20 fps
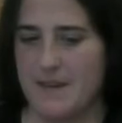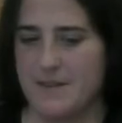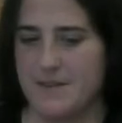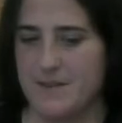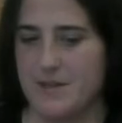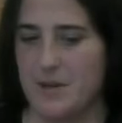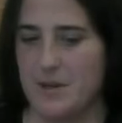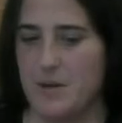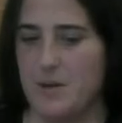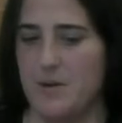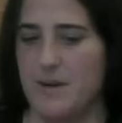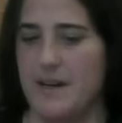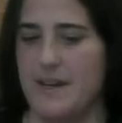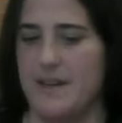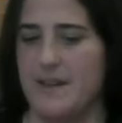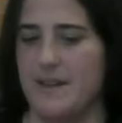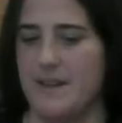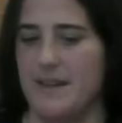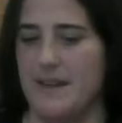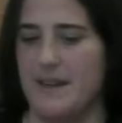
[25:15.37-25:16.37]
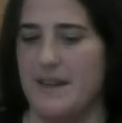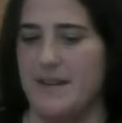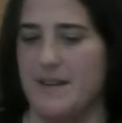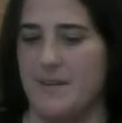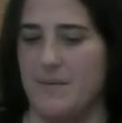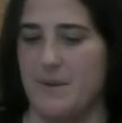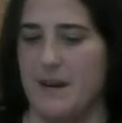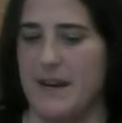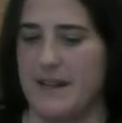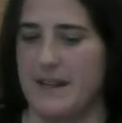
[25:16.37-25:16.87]
So
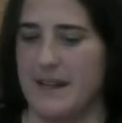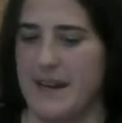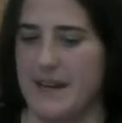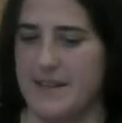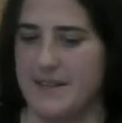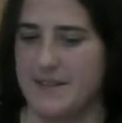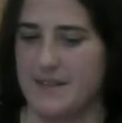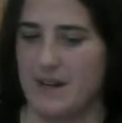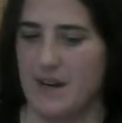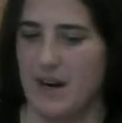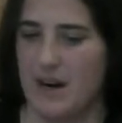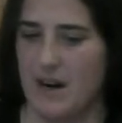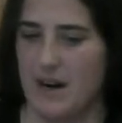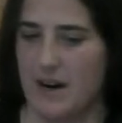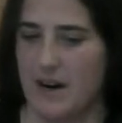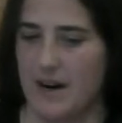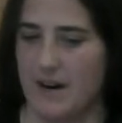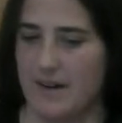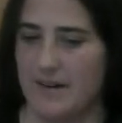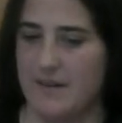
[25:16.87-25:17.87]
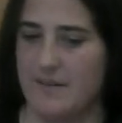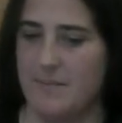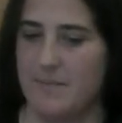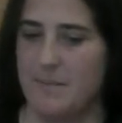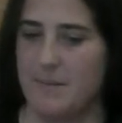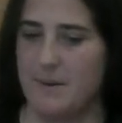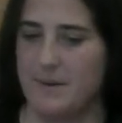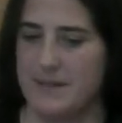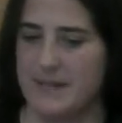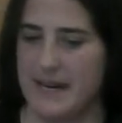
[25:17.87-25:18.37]
wetlands are
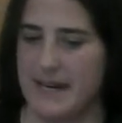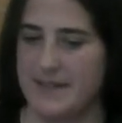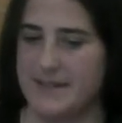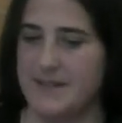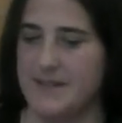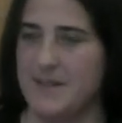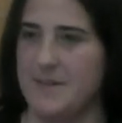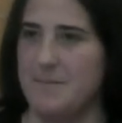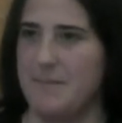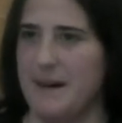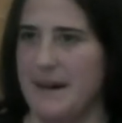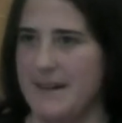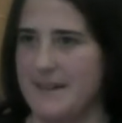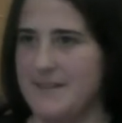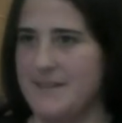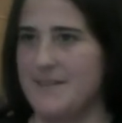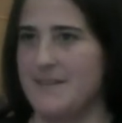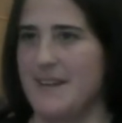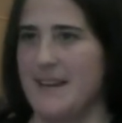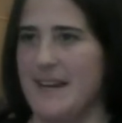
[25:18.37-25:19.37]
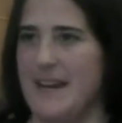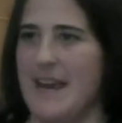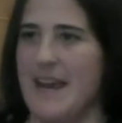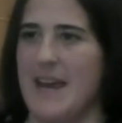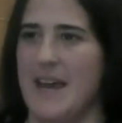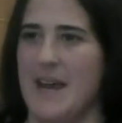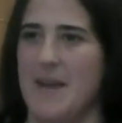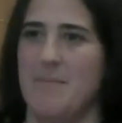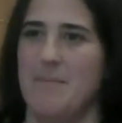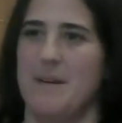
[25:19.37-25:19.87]
protected, but they
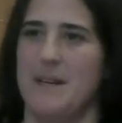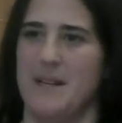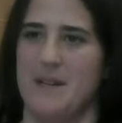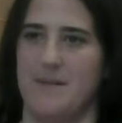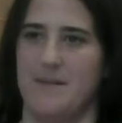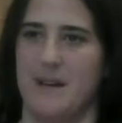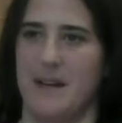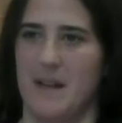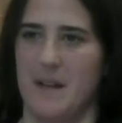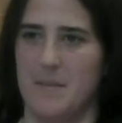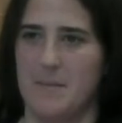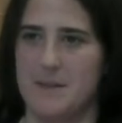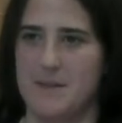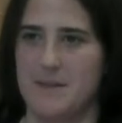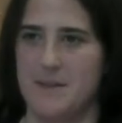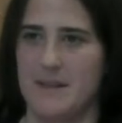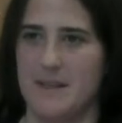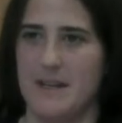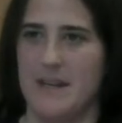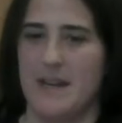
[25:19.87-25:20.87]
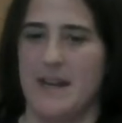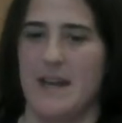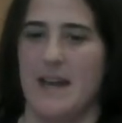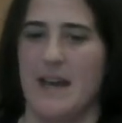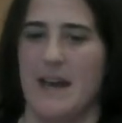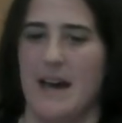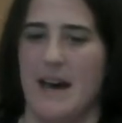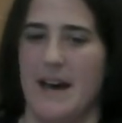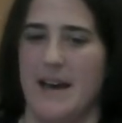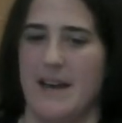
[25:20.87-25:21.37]
can be developed
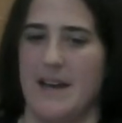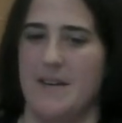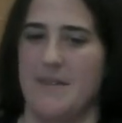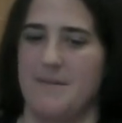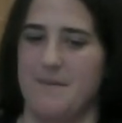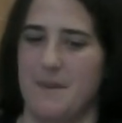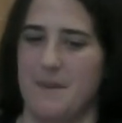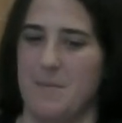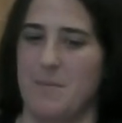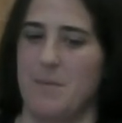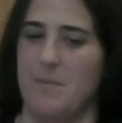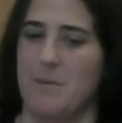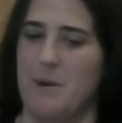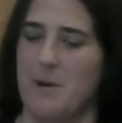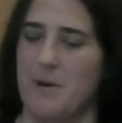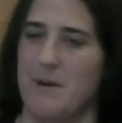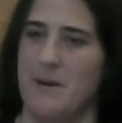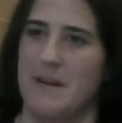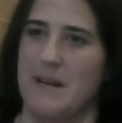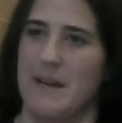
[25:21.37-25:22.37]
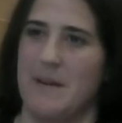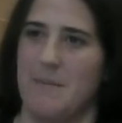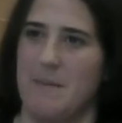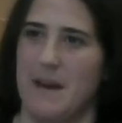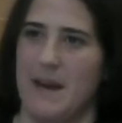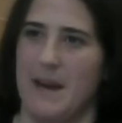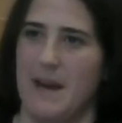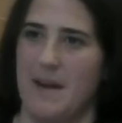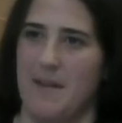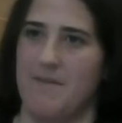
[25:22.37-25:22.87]
if the proponent can
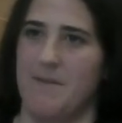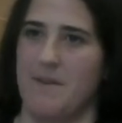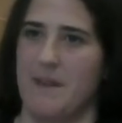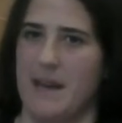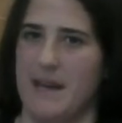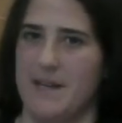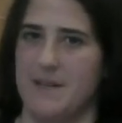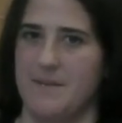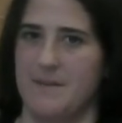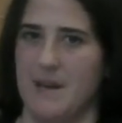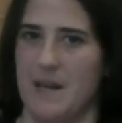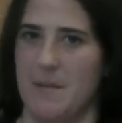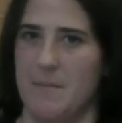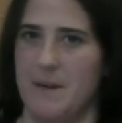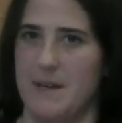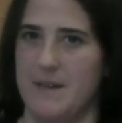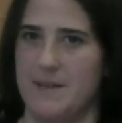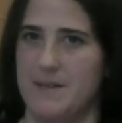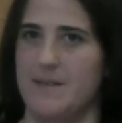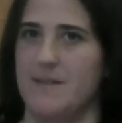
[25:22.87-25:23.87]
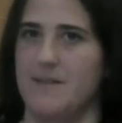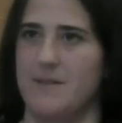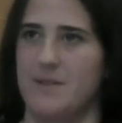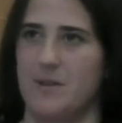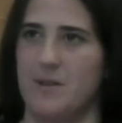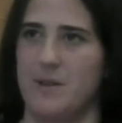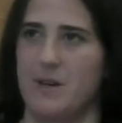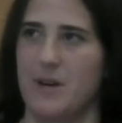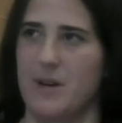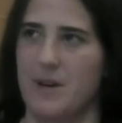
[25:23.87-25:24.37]
pay for that development.
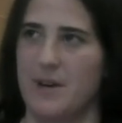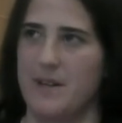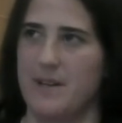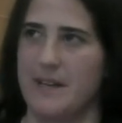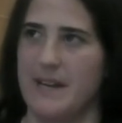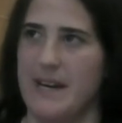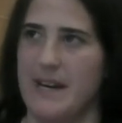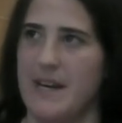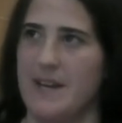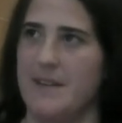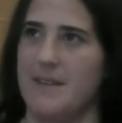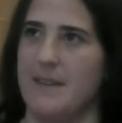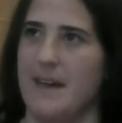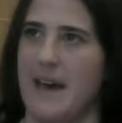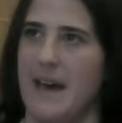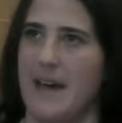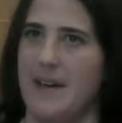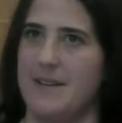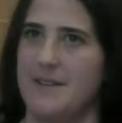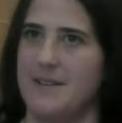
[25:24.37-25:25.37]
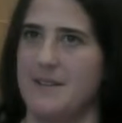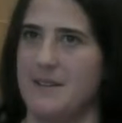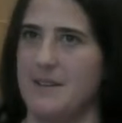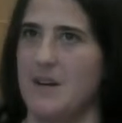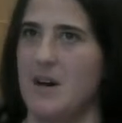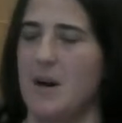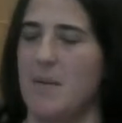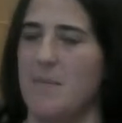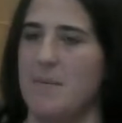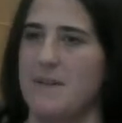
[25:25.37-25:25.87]
So currently that
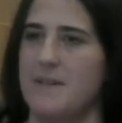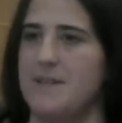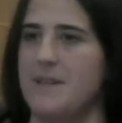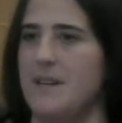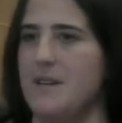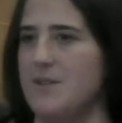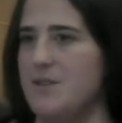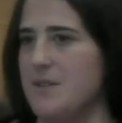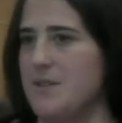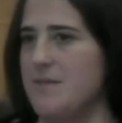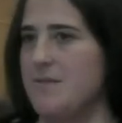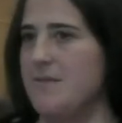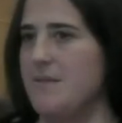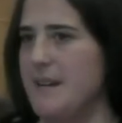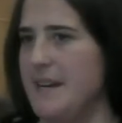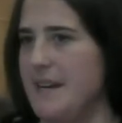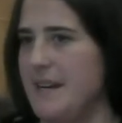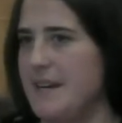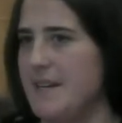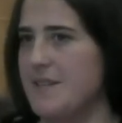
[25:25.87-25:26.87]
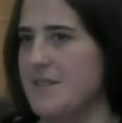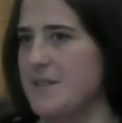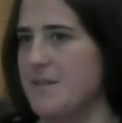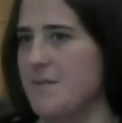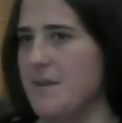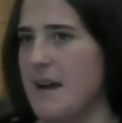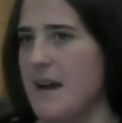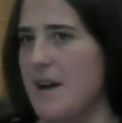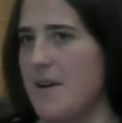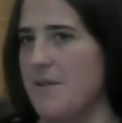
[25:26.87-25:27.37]
compensation fee is
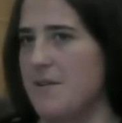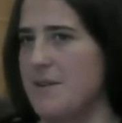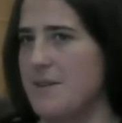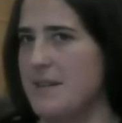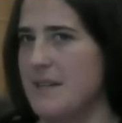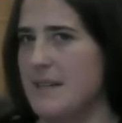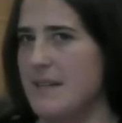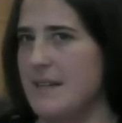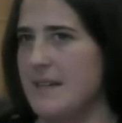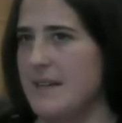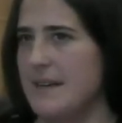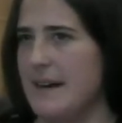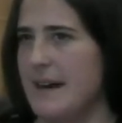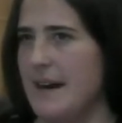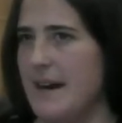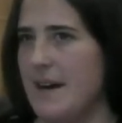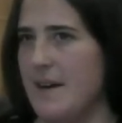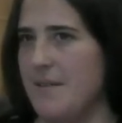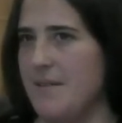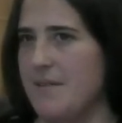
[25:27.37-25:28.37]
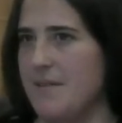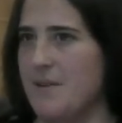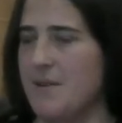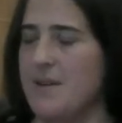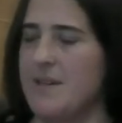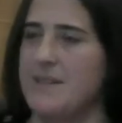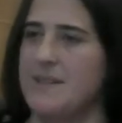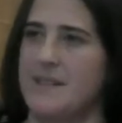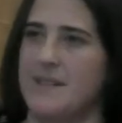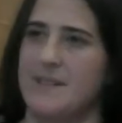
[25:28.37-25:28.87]
around
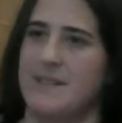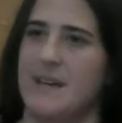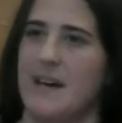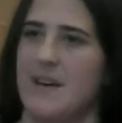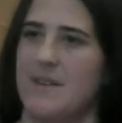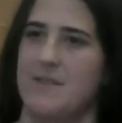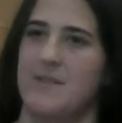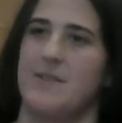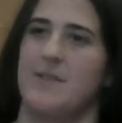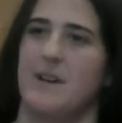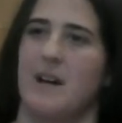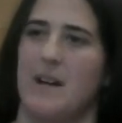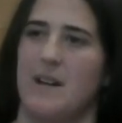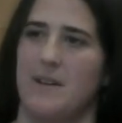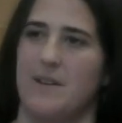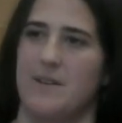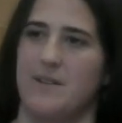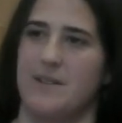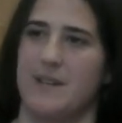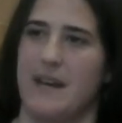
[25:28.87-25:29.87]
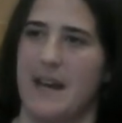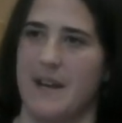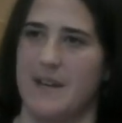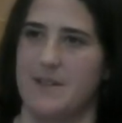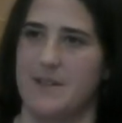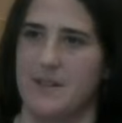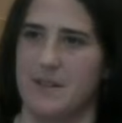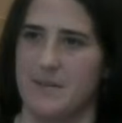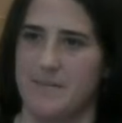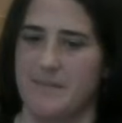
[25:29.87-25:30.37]
$36,000 a
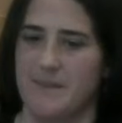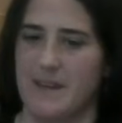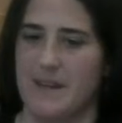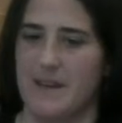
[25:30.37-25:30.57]
hectare.